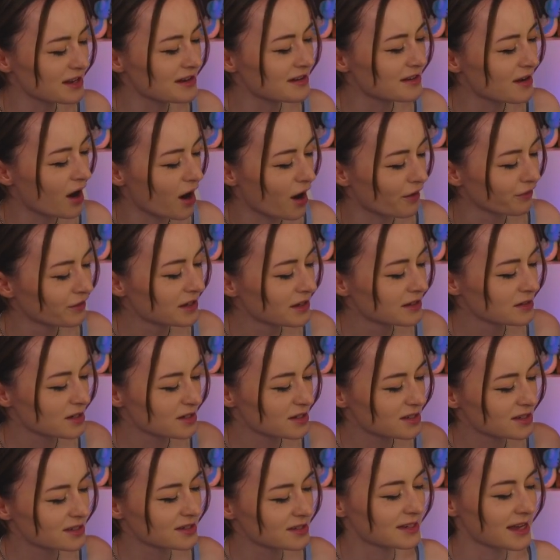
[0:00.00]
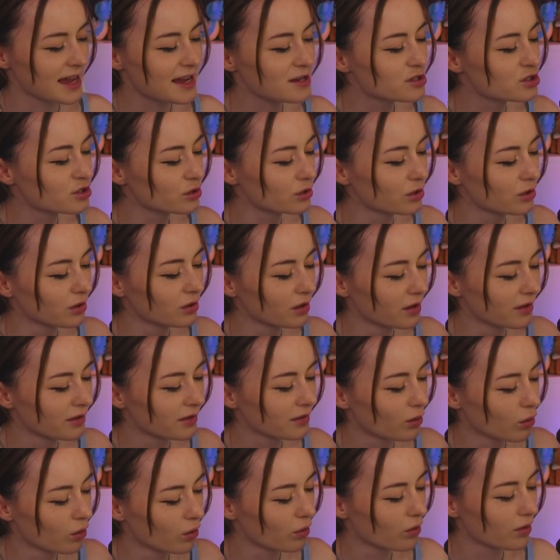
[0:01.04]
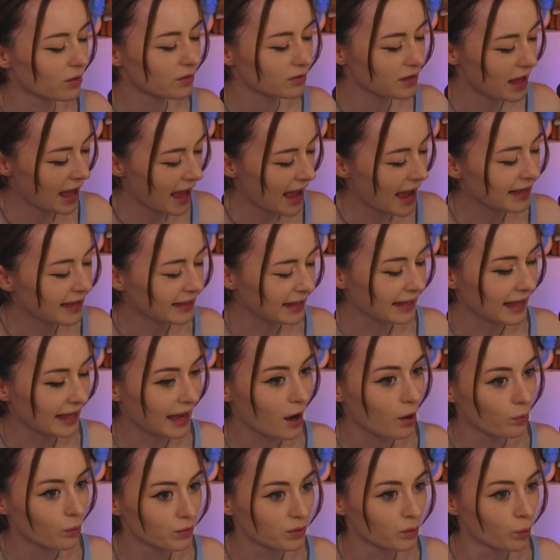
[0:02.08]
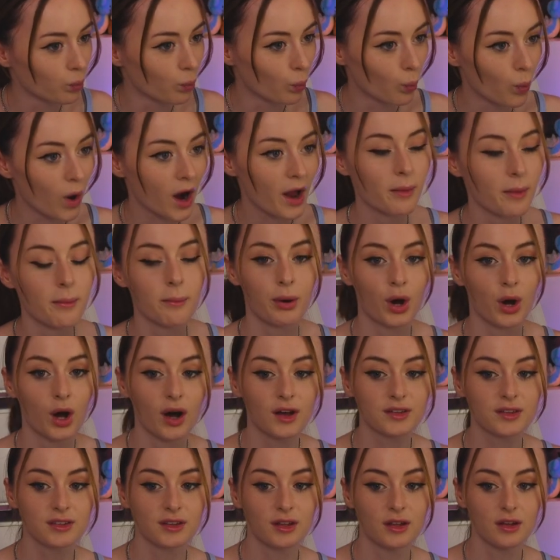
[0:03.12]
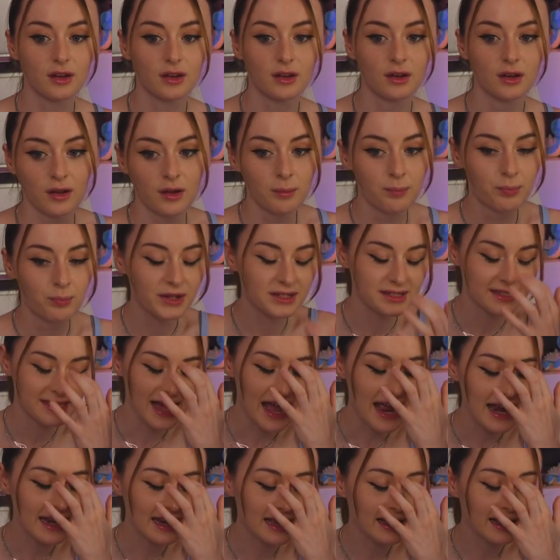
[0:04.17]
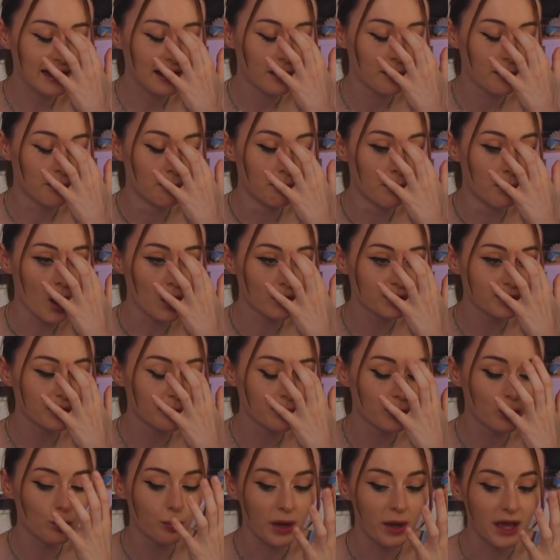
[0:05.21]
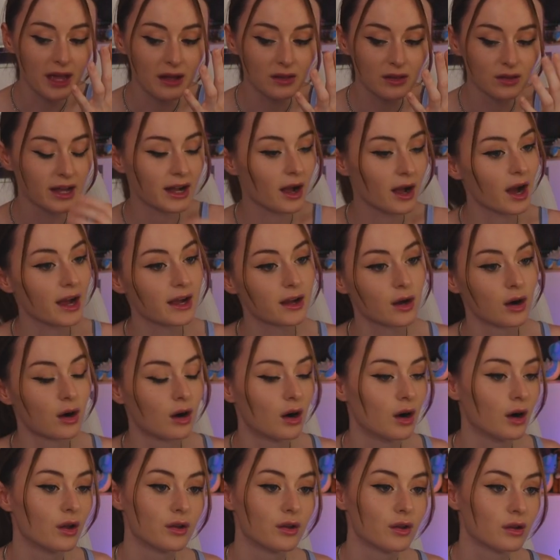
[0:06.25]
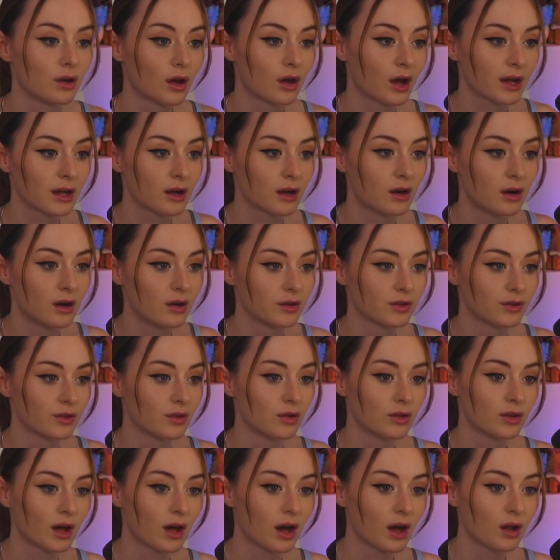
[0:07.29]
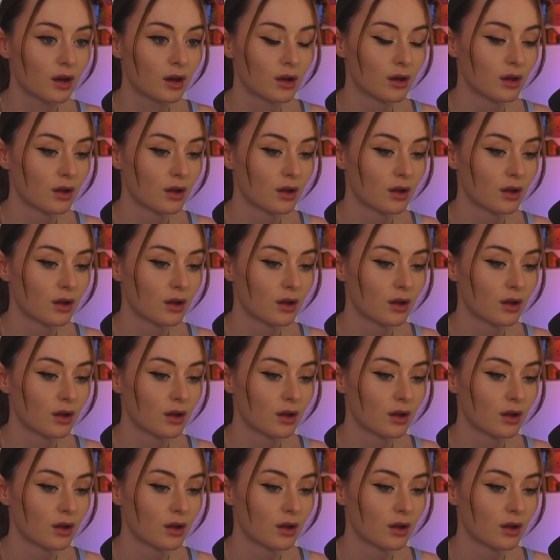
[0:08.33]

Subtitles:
enough to schedule hanging out with one person. But dating multiple people, like, I can't do that.